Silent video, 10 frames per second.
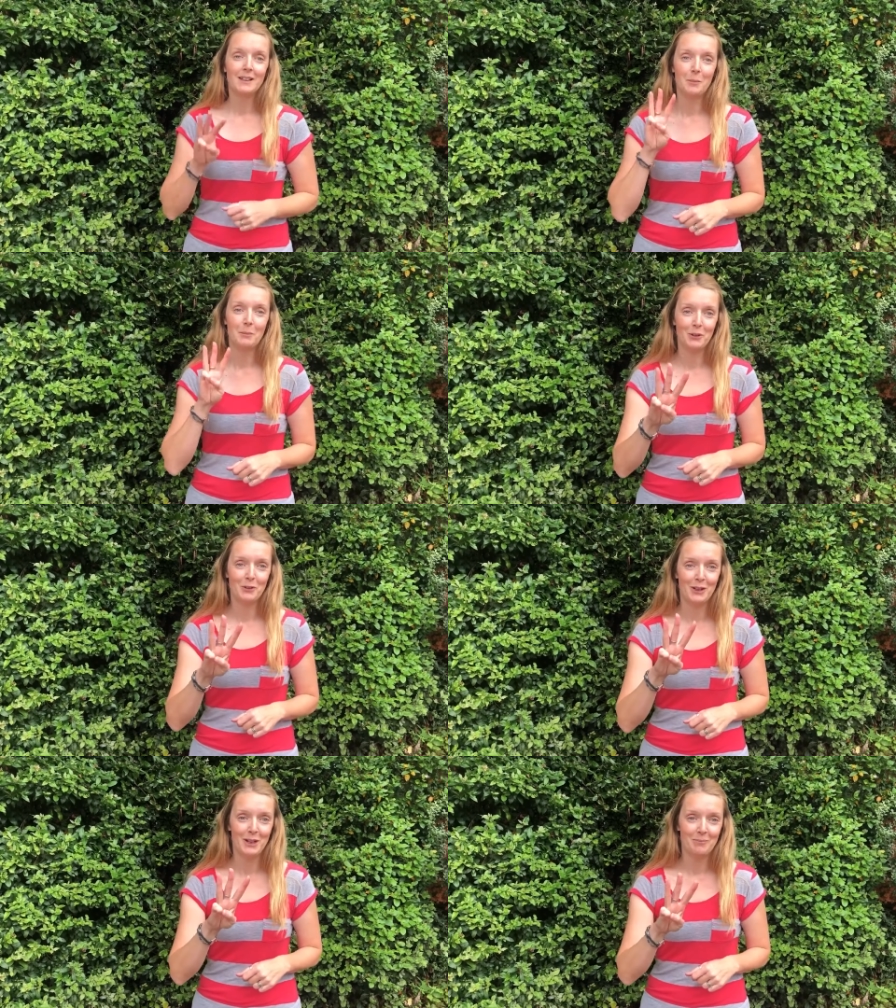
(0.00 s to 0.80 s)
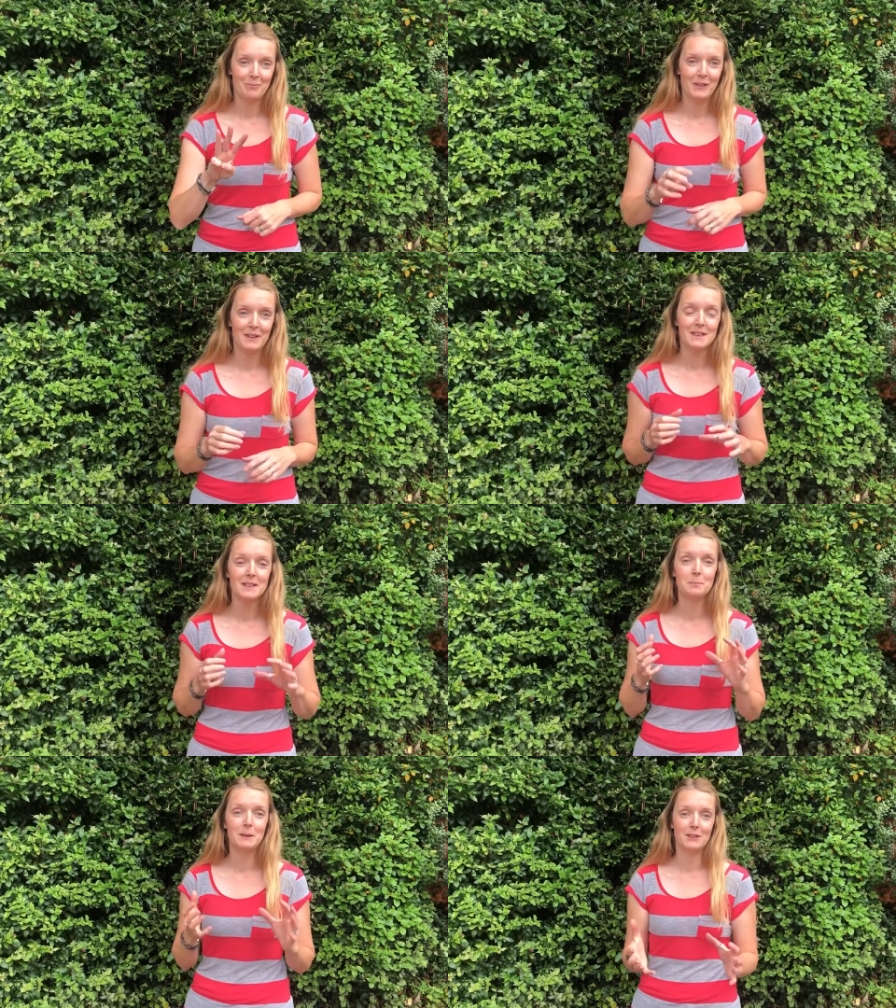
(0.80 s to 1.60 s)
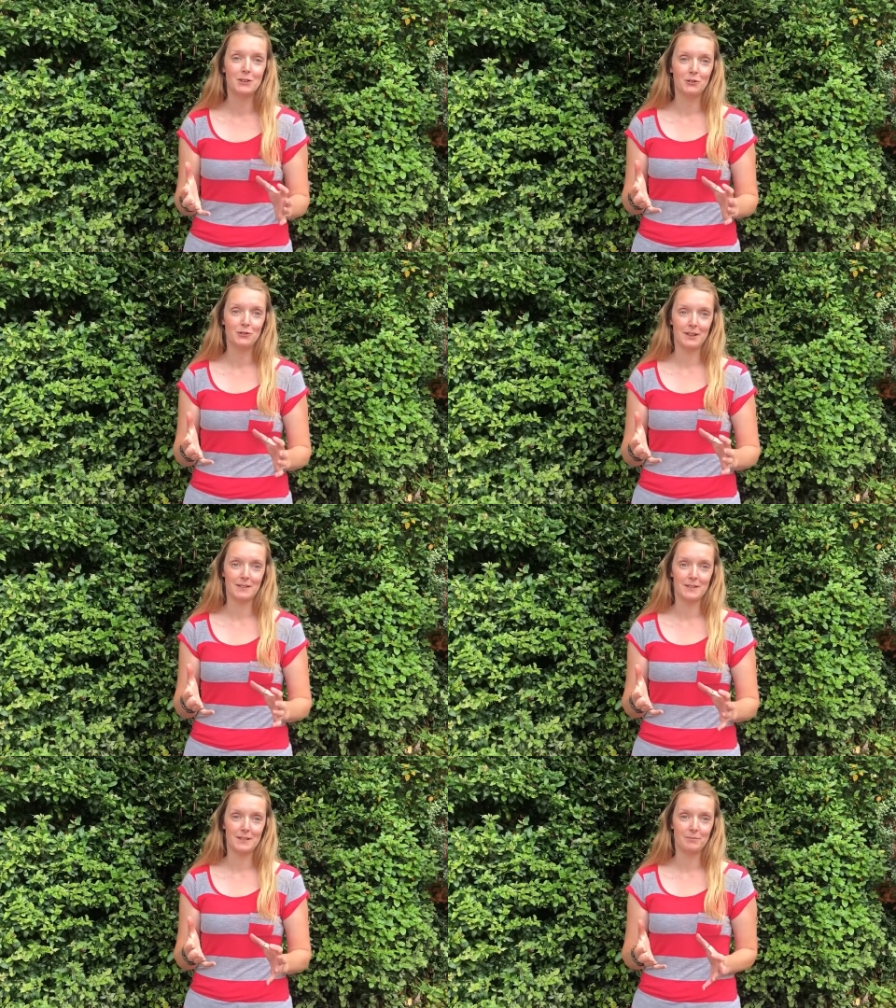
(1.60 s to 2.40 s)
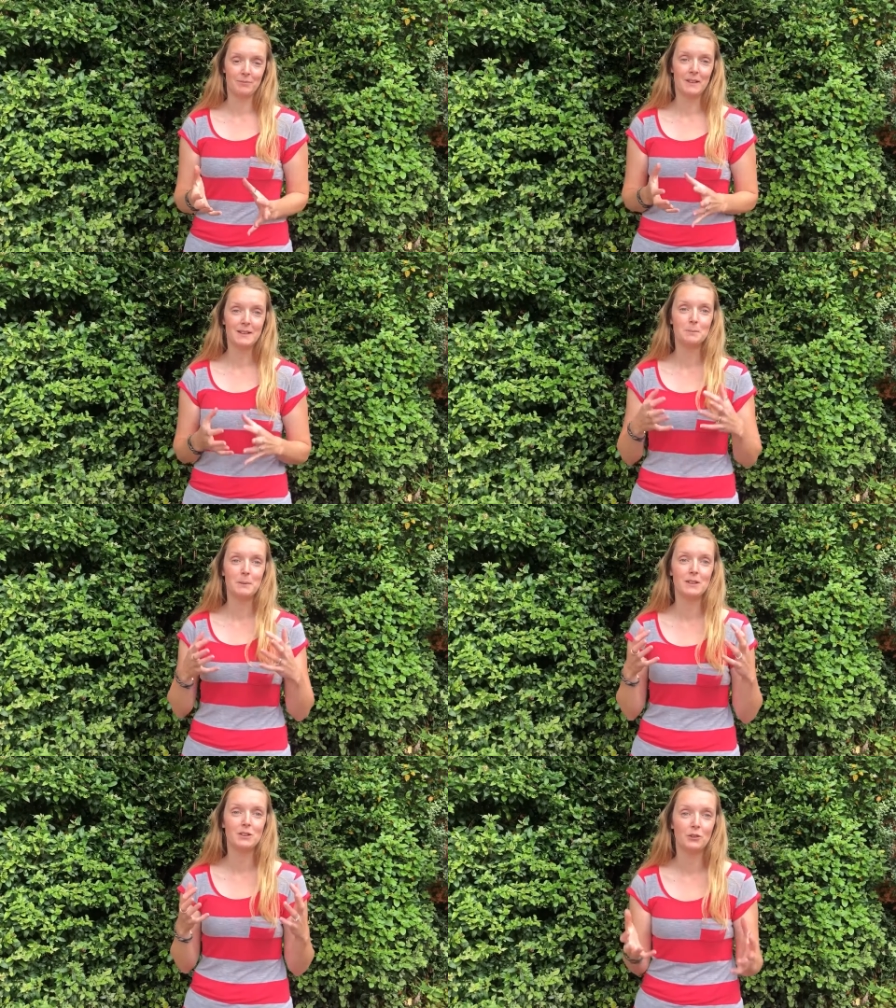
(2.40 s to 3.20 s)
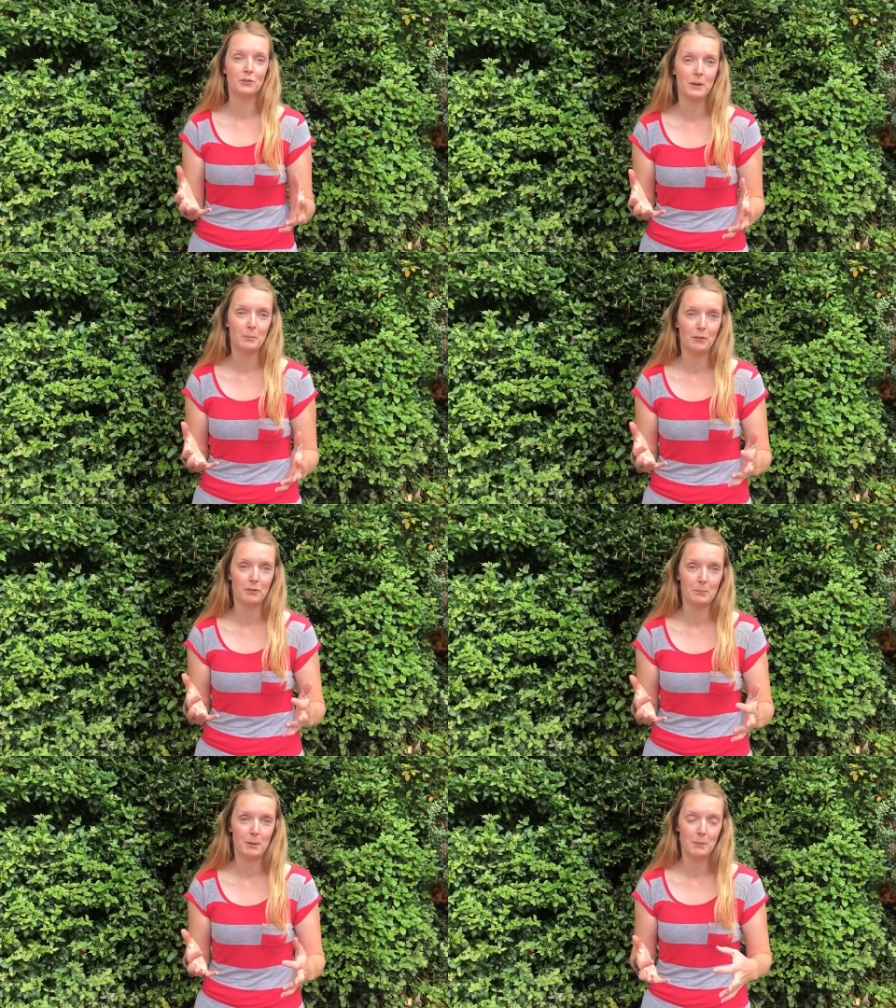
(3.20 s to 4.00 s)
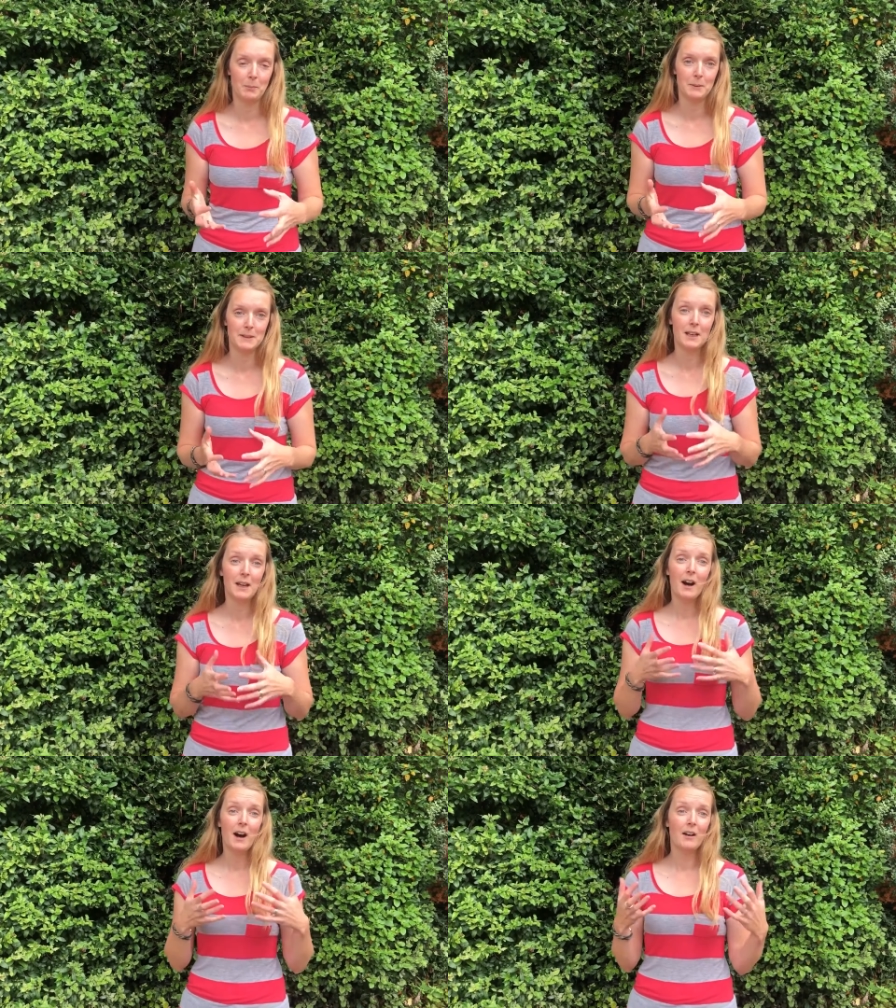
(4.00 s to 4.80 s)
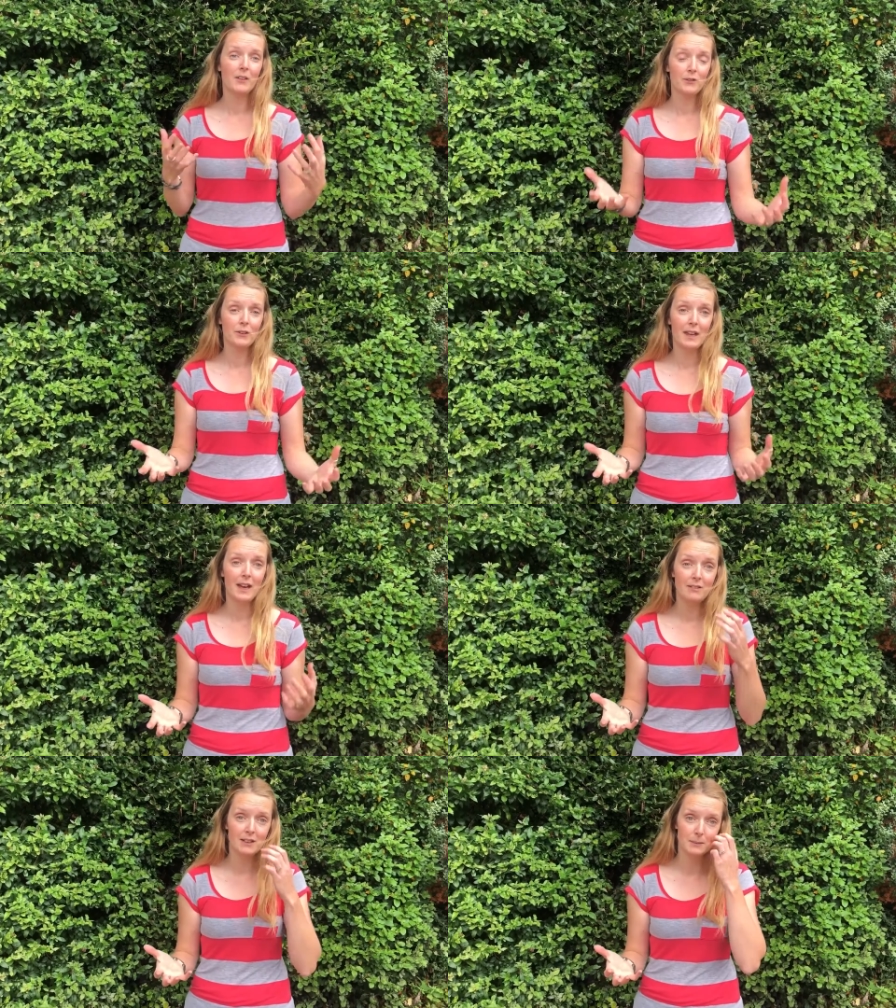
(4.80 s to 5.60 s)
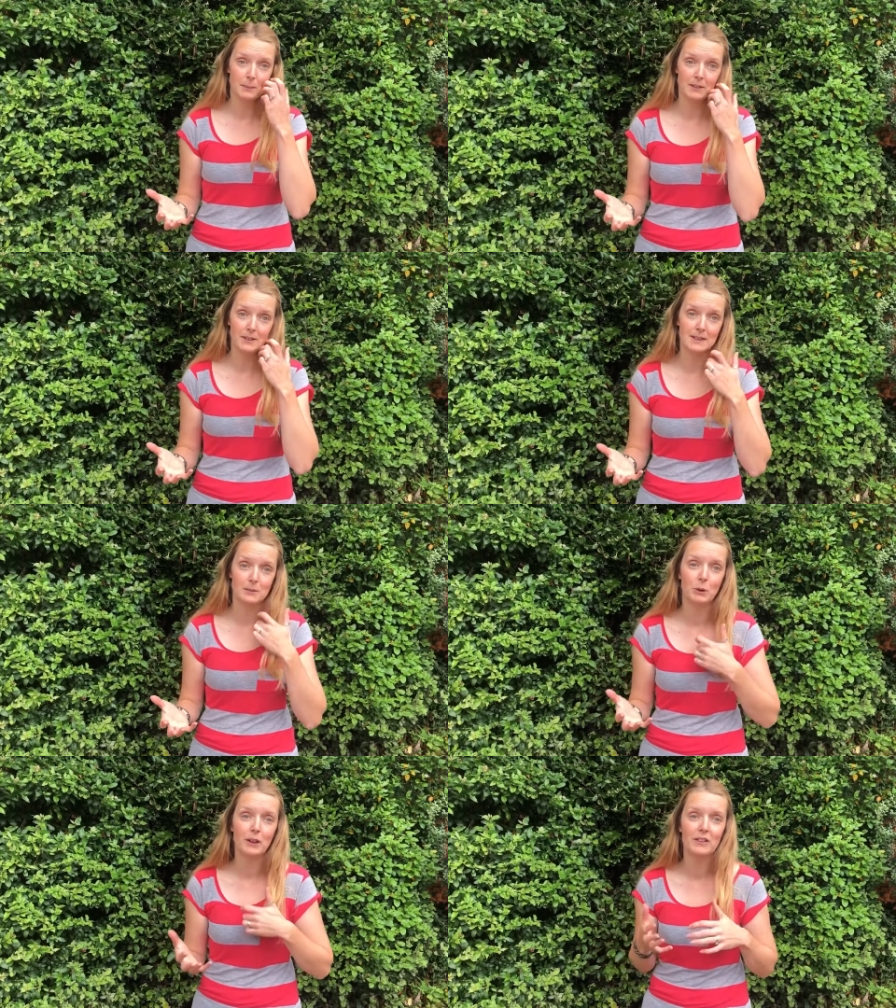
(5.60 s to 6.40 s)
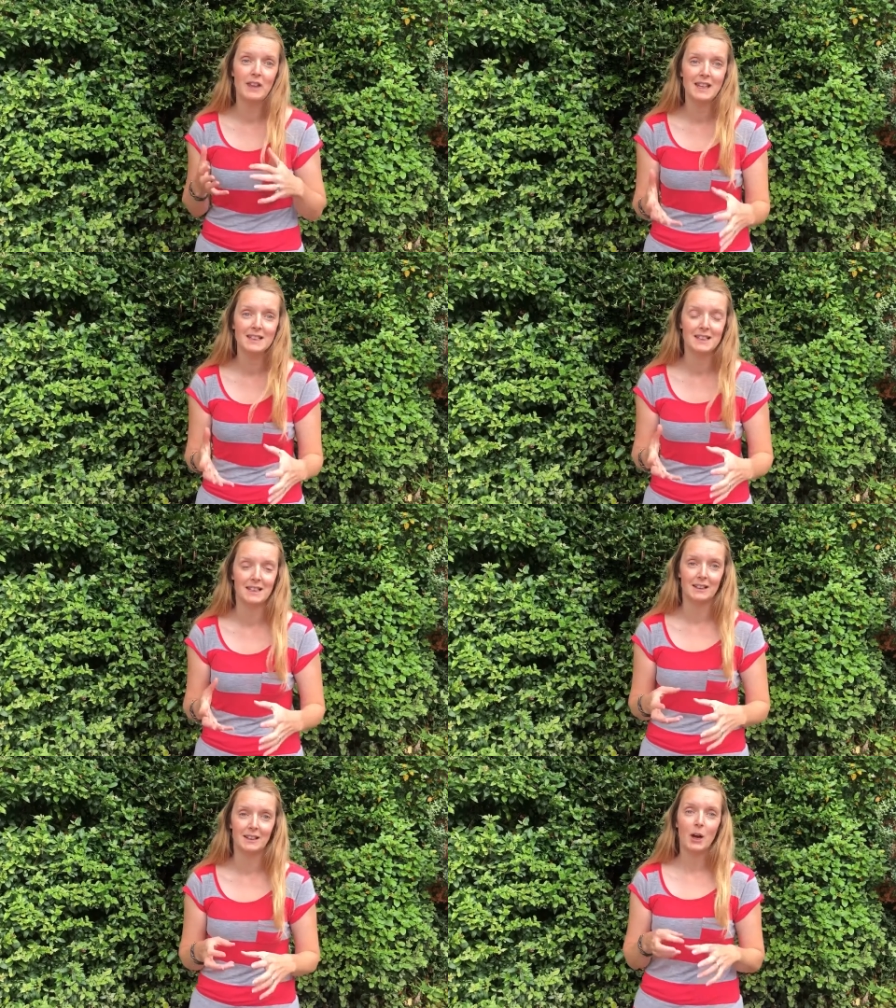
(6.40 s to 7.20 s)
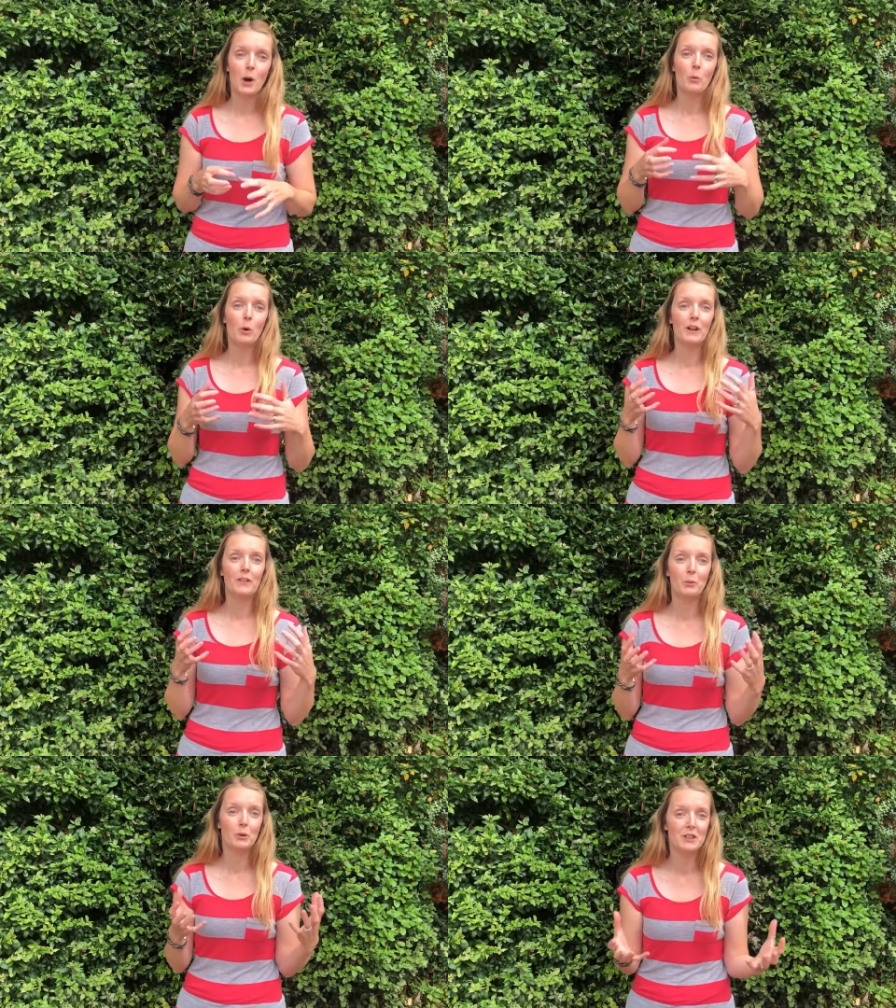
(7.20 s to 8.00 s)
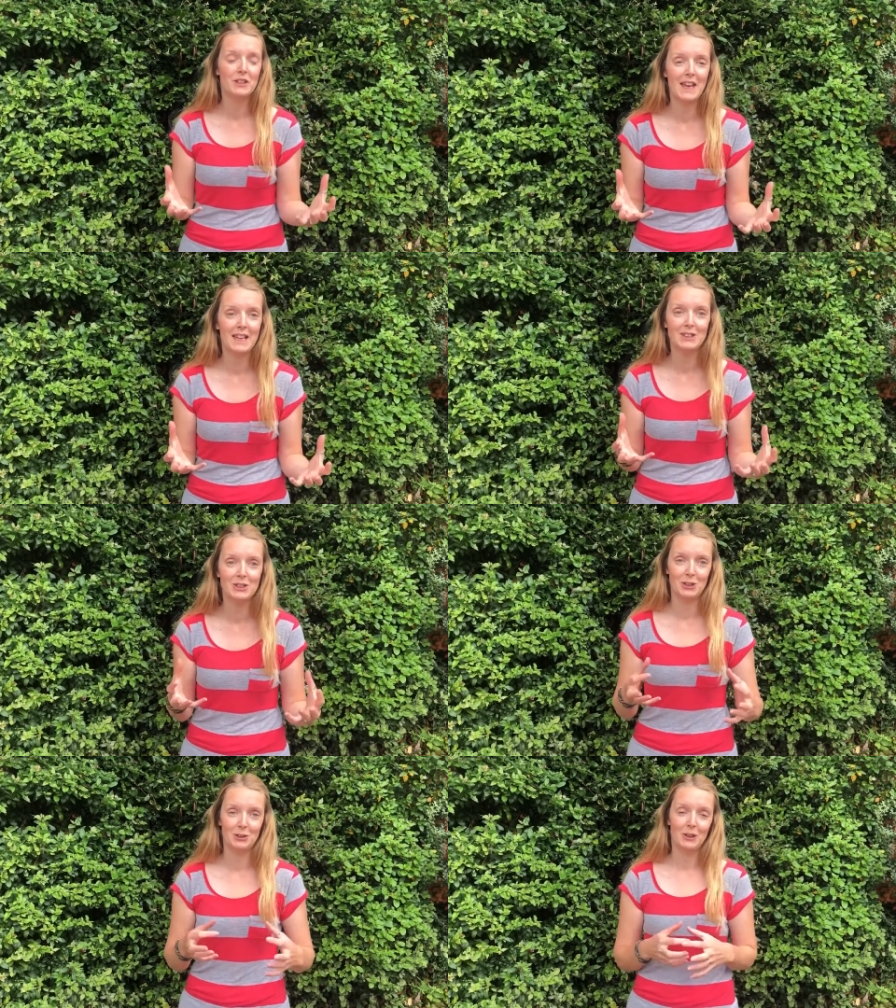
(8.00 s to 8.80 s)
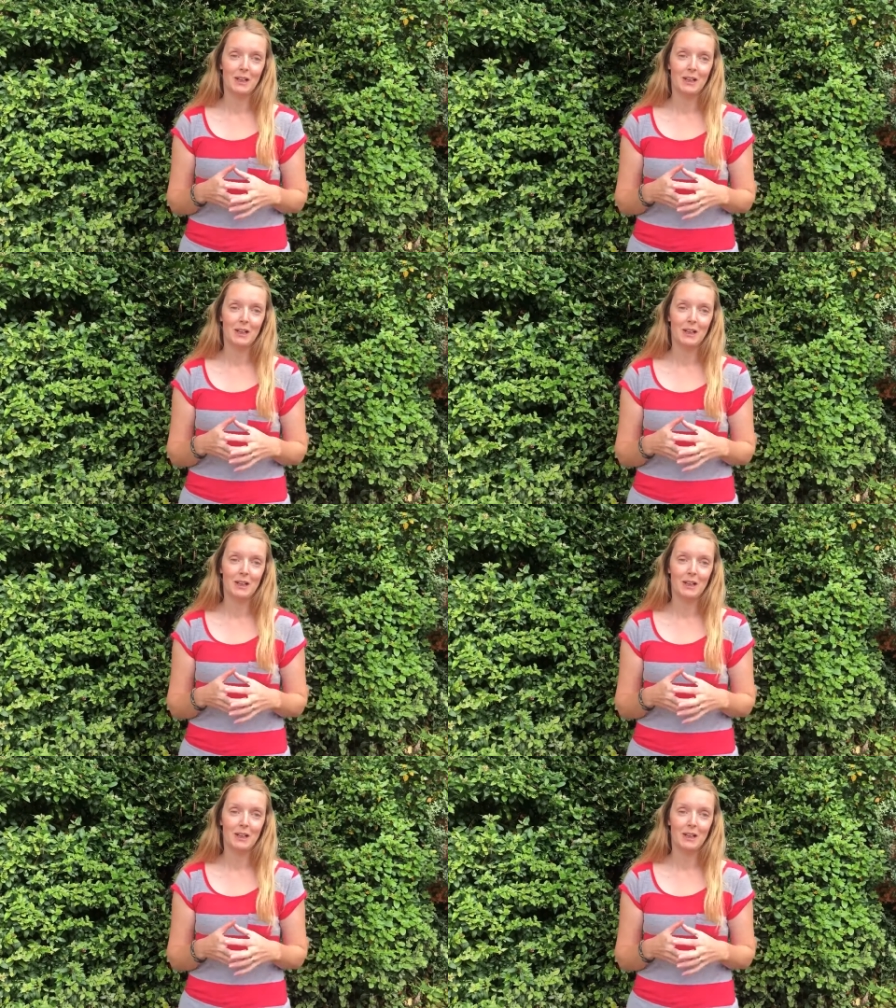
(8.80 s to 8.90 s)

Number three, speak to your friends. Speak to your female family members. Ask for their experiences. What are they seeing? What, can, what do they do?